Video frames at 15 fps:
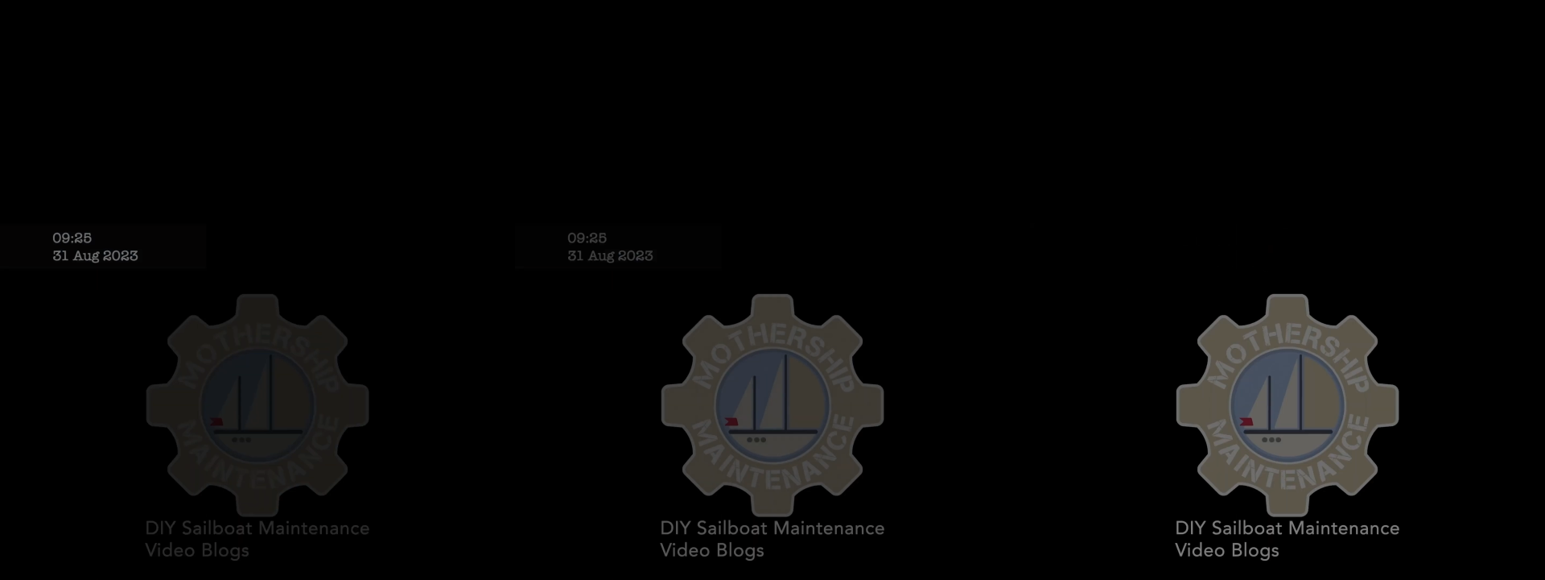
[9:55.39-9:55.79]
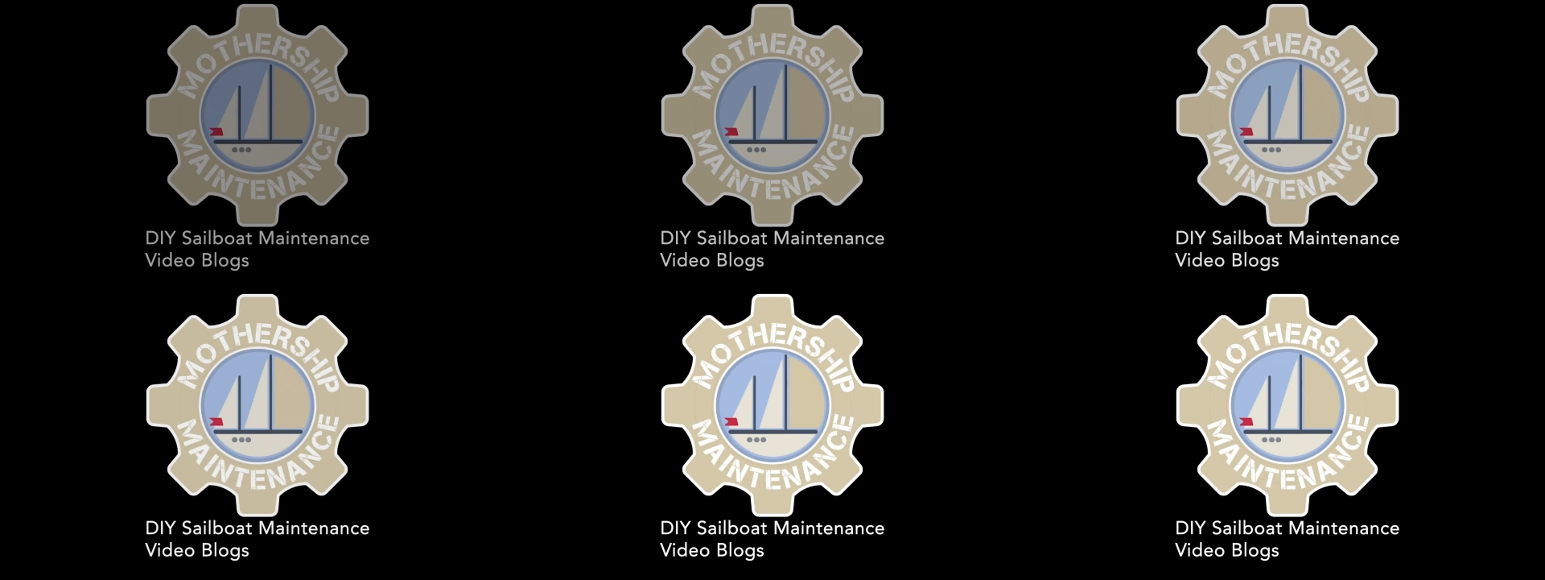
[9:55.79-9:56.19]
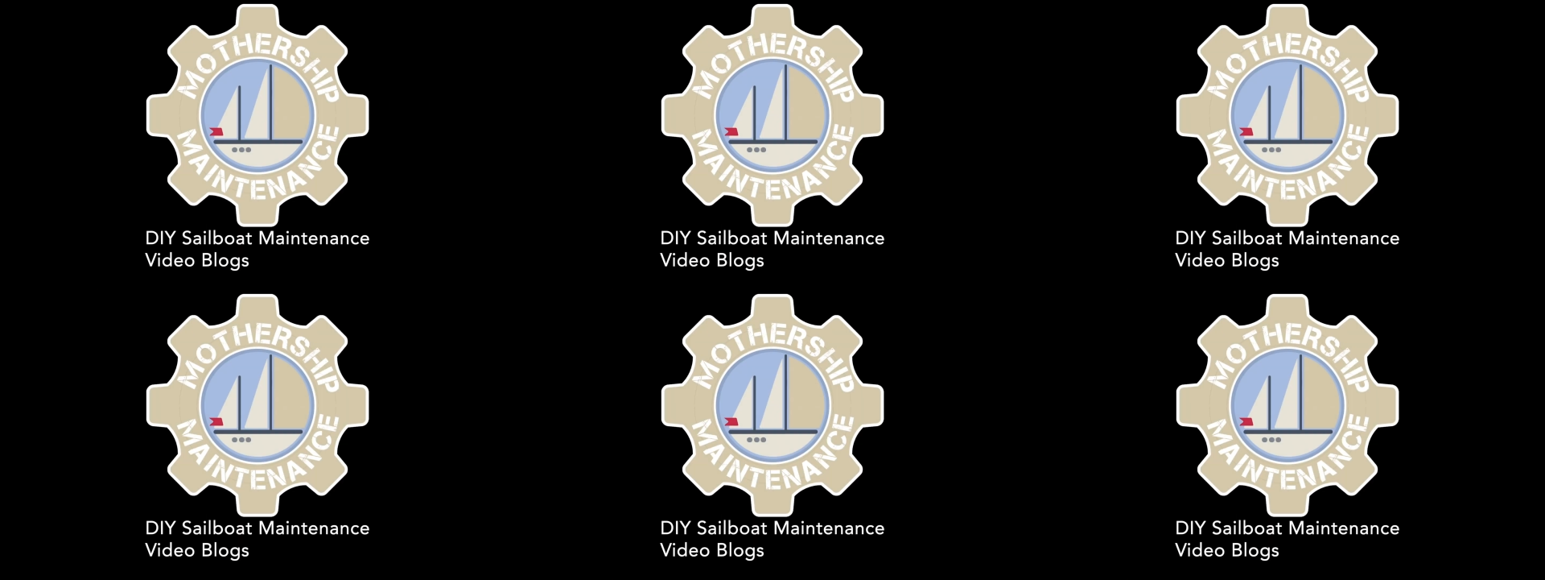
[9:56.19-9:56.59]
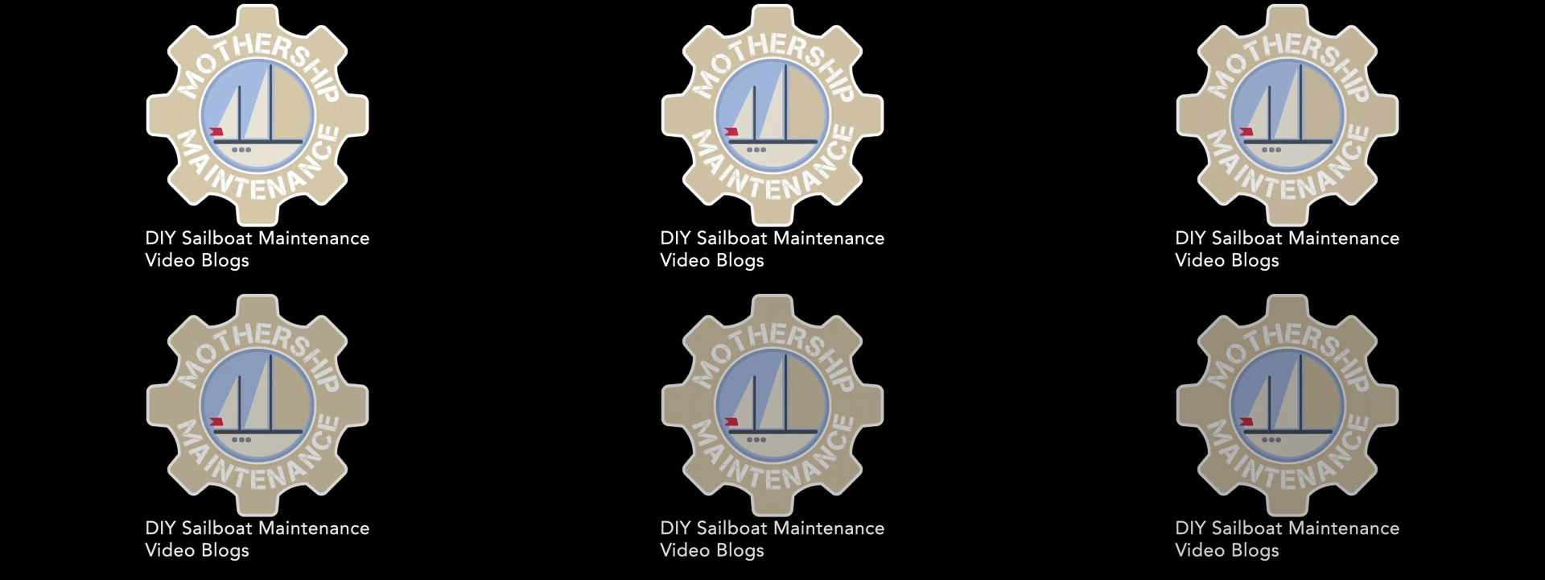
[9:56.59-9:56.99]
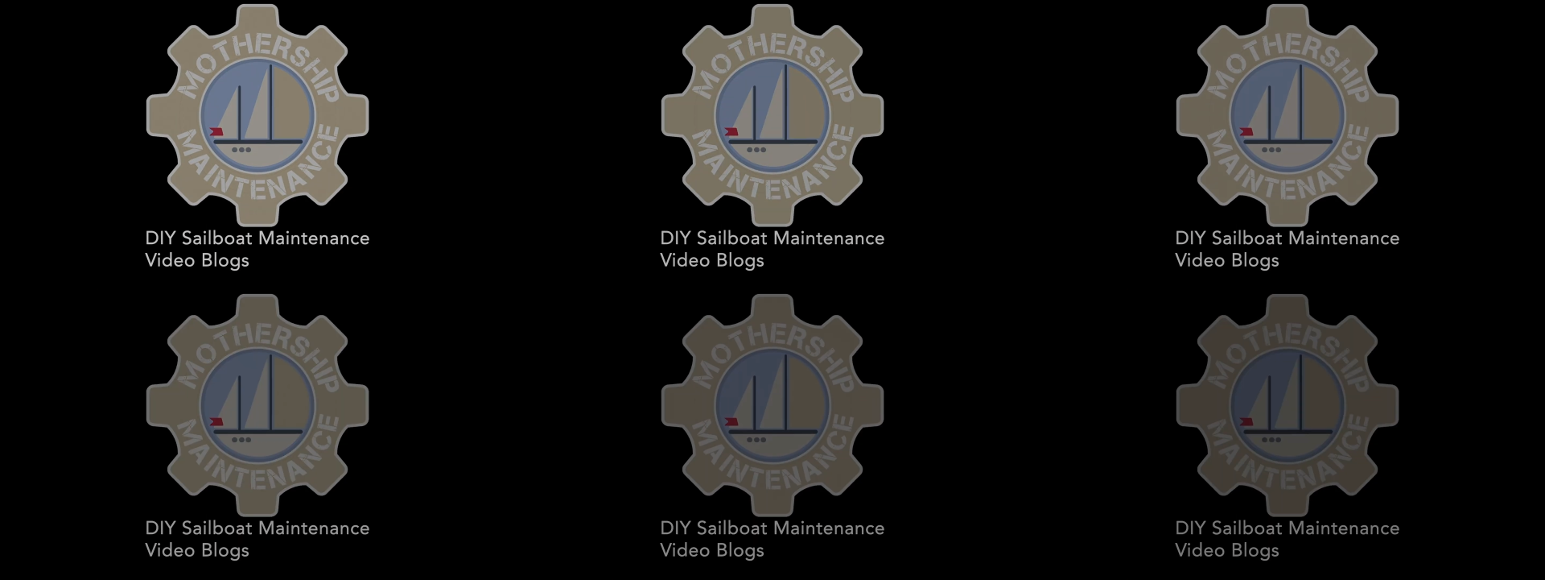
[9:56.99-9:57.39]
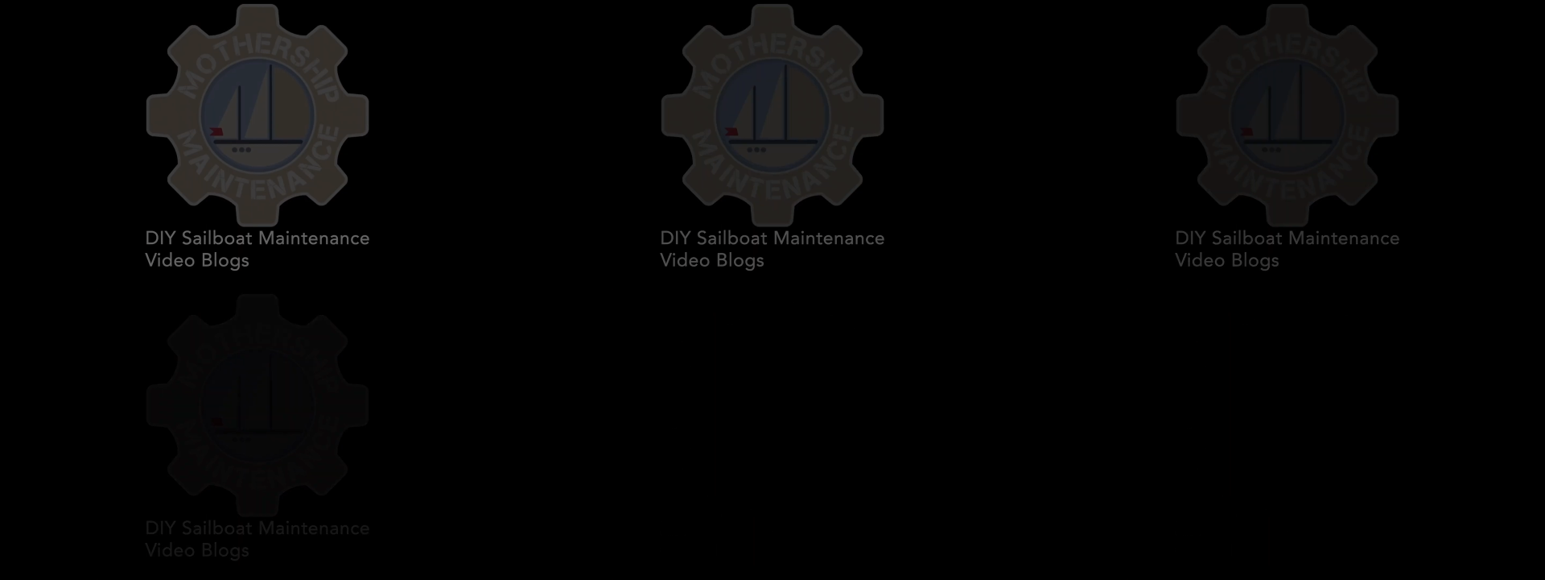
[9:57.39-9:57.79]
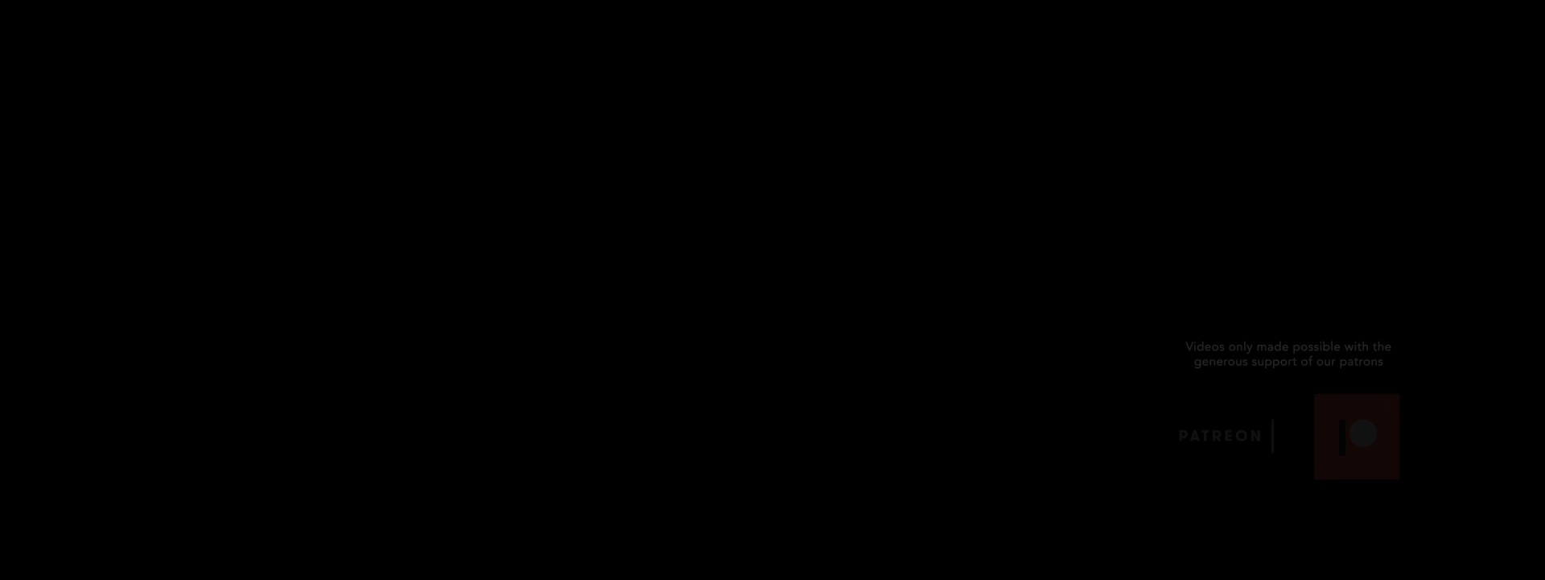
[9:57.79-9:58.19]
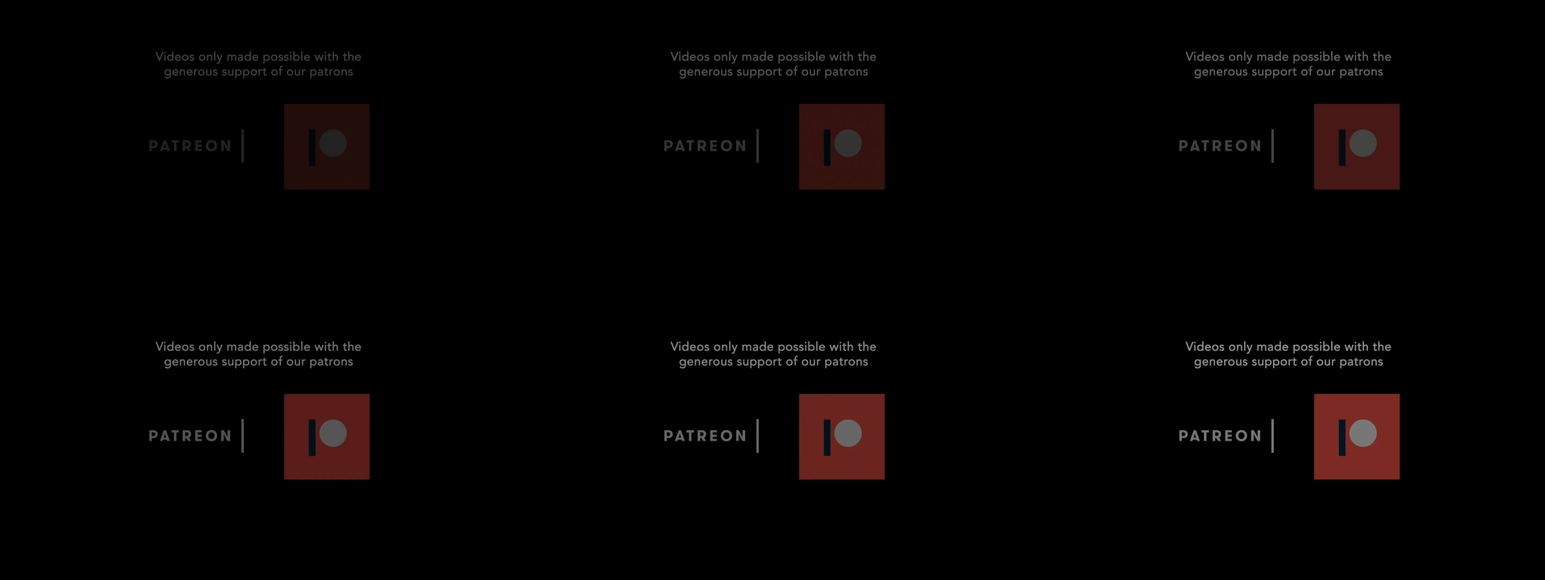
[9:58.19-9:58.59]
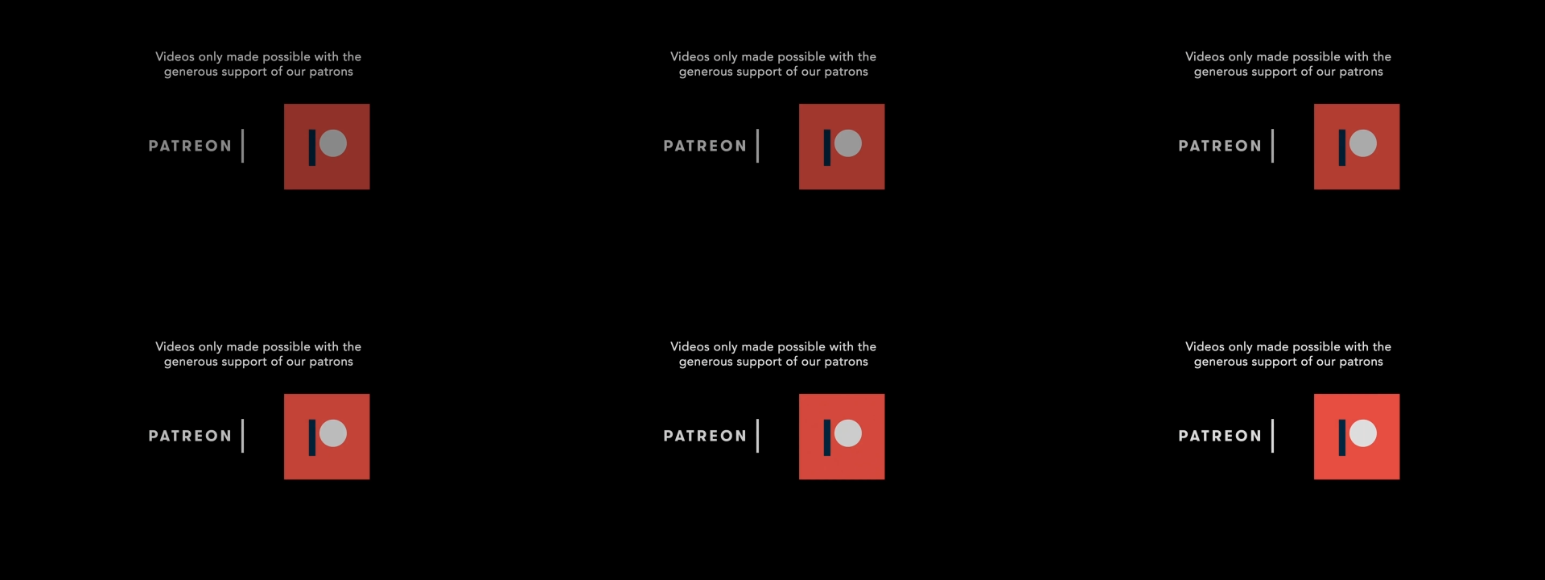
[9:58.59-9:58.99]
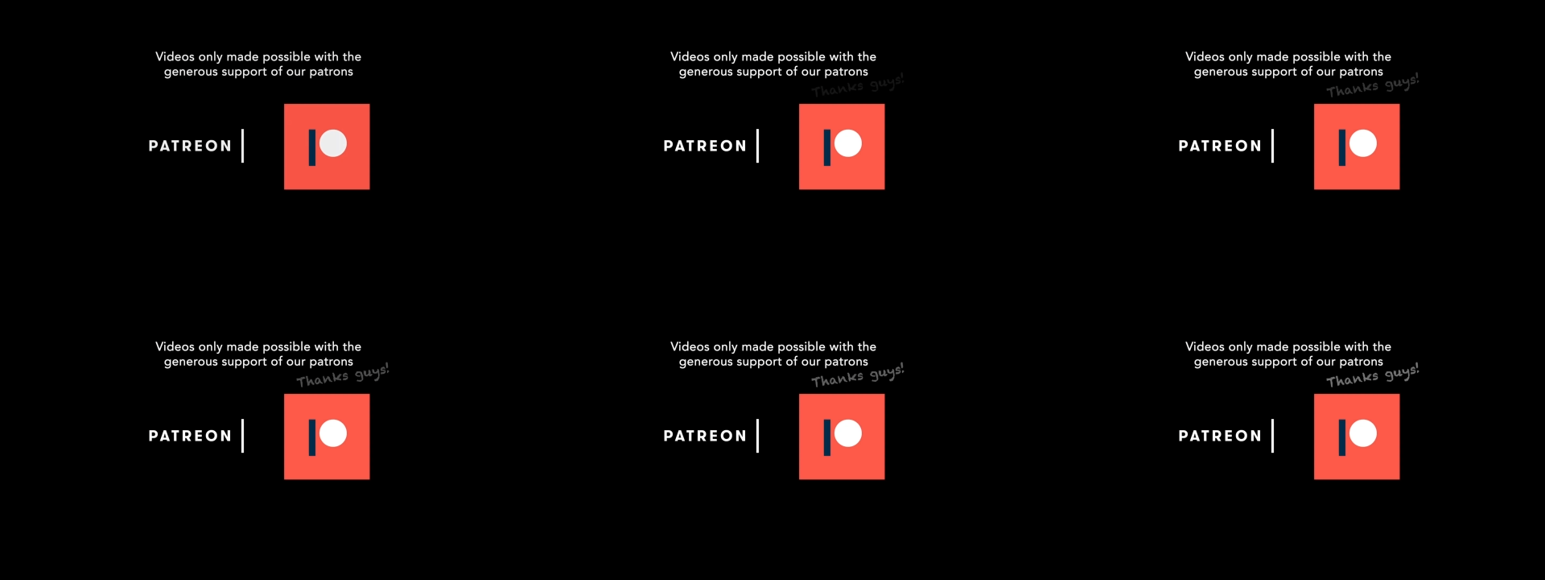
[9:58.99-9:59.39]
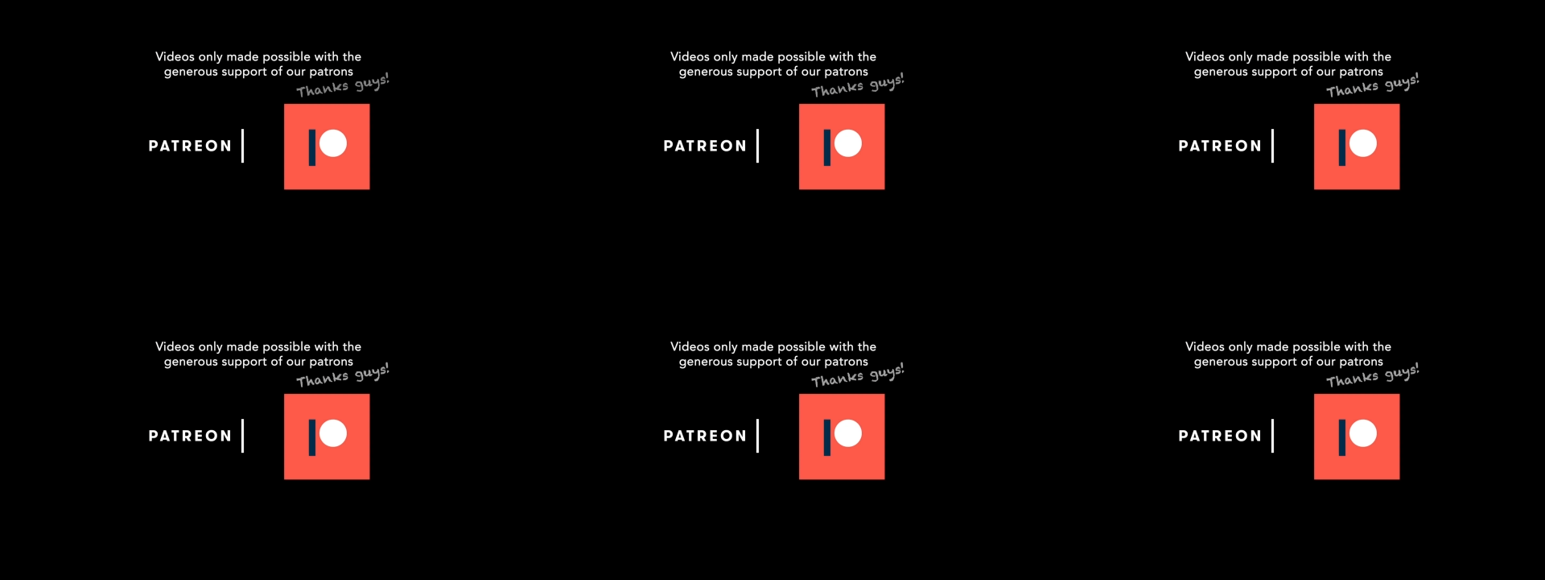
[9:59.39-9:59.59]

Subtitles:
[unreadable: no face in view]